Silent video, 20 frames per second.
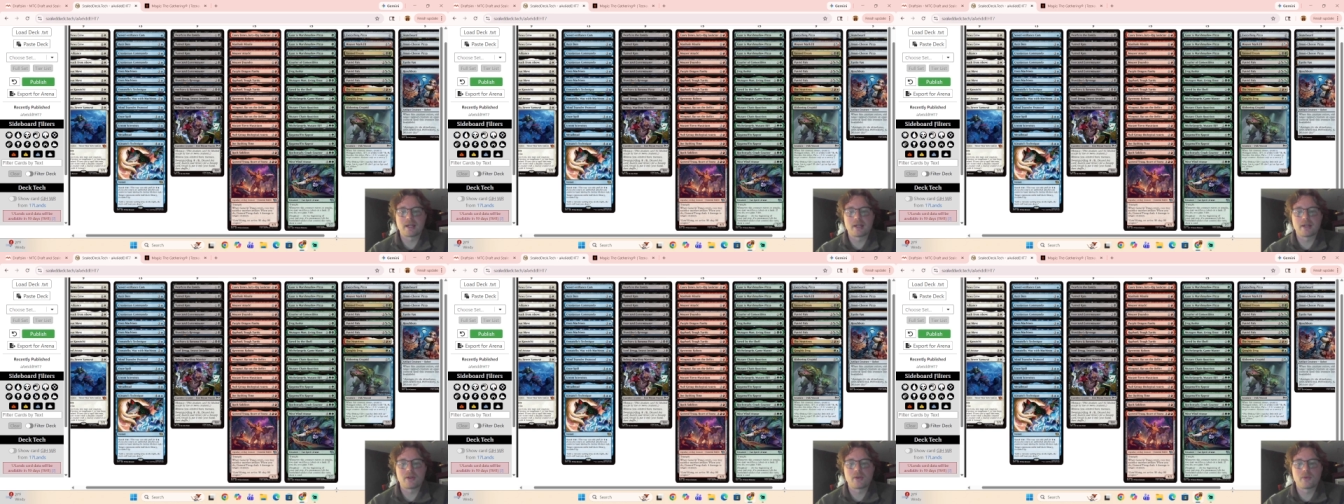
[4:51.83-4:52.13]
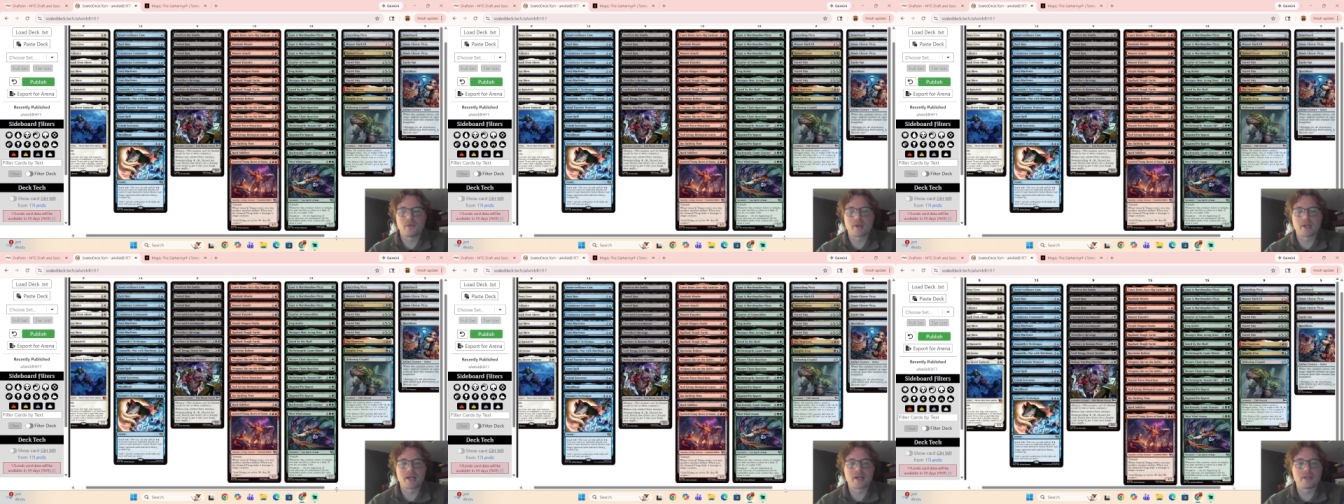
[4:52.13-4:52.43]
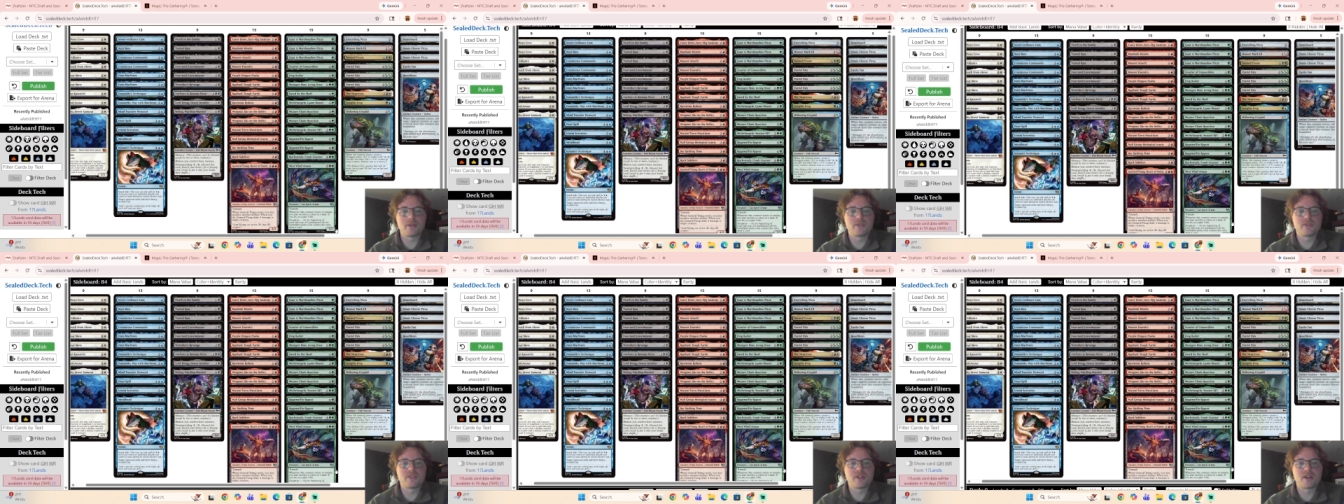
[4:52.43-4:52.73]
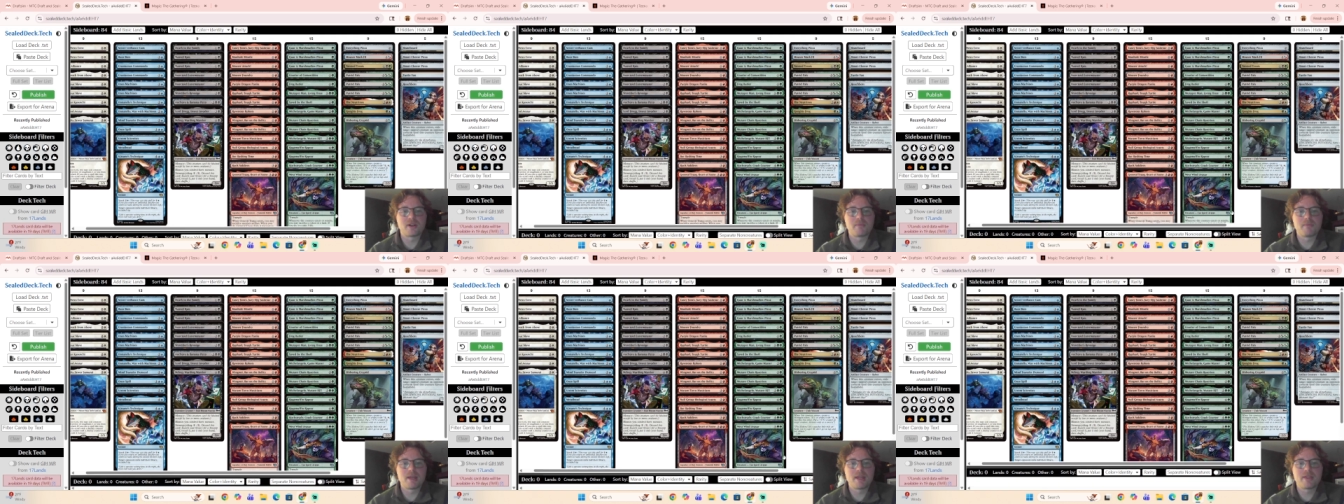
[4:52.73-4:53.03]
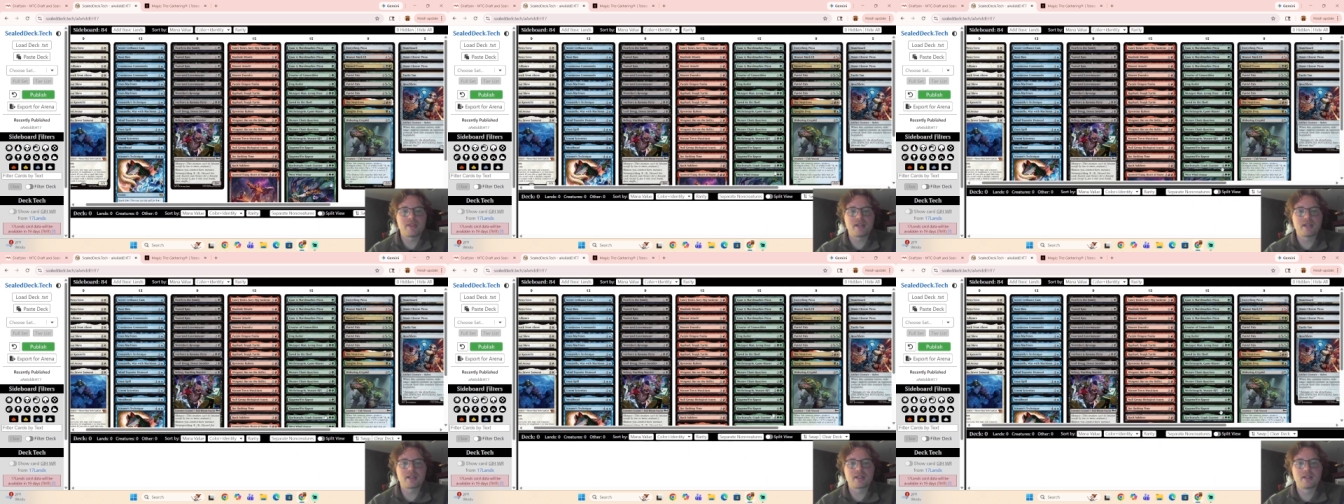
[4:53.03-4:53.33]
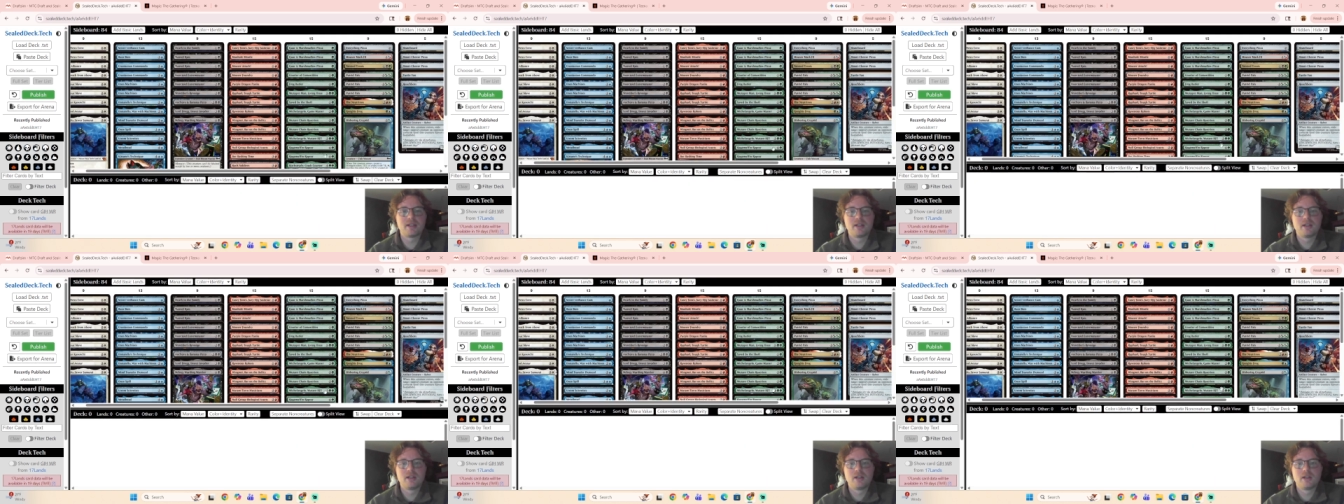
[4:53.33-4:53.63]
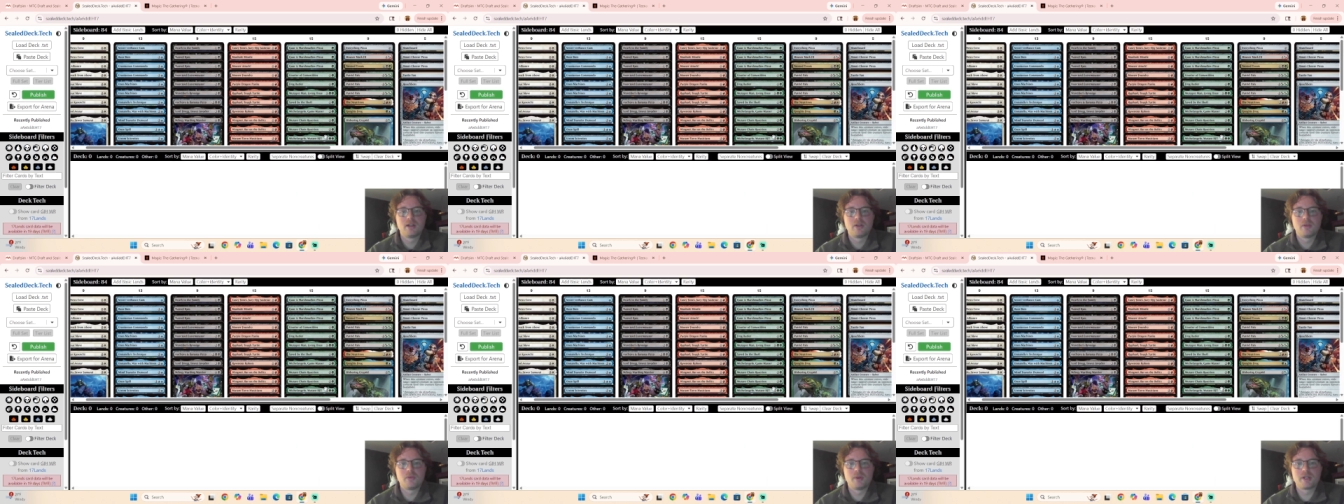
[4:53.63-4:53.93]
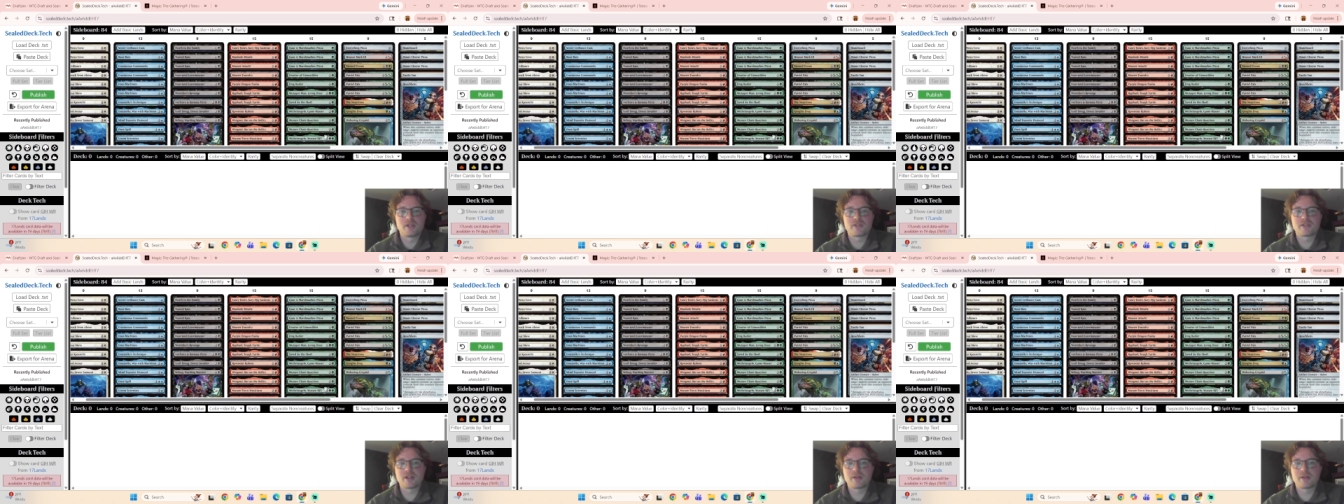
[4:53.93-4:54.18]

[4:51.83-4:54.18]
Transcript: I know we're not using our mythic, which